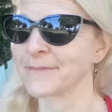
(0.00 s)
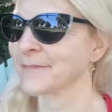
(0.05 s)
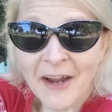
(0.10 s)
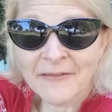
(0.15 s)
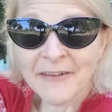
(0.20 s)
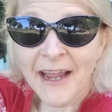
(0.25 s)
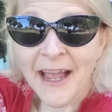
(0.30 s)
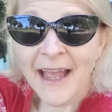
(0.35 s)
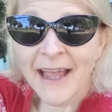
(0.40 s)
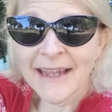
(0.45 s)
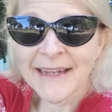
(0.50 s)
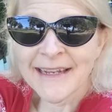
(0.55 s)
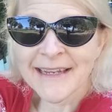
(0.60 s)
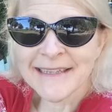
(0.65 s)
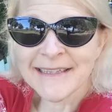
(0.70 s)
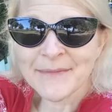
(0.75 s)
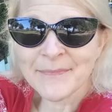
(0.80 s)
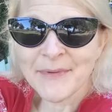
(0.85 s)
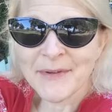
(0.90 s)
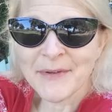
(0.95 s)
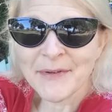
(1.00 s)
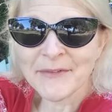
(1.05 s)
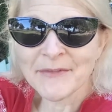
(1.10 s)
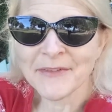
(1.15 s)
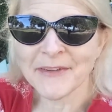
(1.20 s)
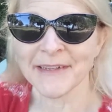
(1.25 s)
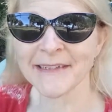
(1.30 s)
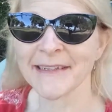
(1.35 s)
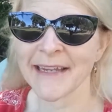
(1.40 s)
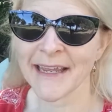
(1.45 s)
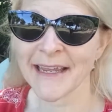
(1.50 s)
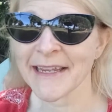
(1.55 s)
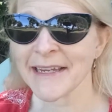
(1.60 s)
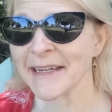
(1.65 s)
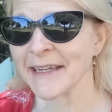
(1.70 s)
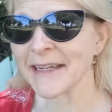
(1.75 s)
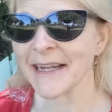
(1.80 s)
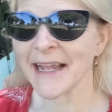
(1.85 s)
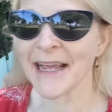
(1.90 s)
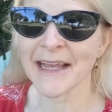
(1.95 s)
All right, it's a beautiful day,
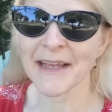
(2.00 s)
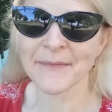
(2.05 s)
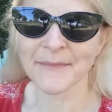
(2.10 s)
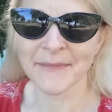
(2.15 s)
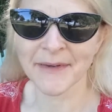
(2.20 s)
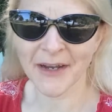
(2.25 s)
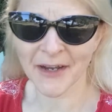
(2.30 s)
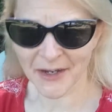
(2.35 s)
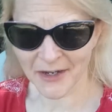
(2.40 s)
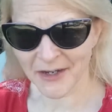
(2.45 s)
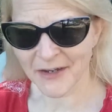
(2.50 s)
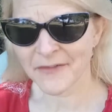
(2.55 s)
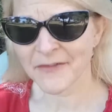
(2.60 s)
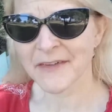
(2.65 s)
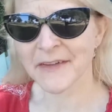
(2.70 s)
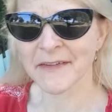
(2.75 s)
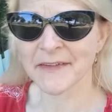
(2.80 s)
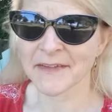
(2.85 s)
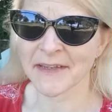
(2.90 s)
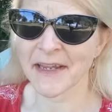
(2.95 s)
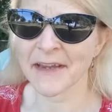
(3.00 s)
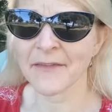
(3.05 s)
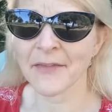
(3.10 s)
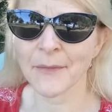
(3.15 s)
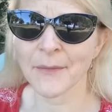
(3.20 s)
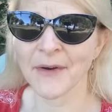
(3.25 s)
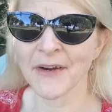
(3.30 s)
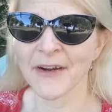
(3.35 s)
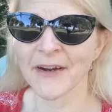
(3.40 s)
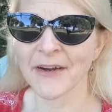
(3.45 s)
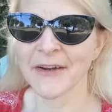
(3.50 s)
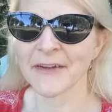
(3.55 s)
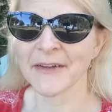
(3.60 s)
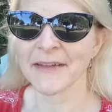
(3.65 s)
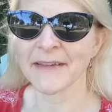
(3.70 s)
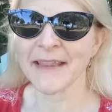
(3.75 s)
and I'm off to save the world.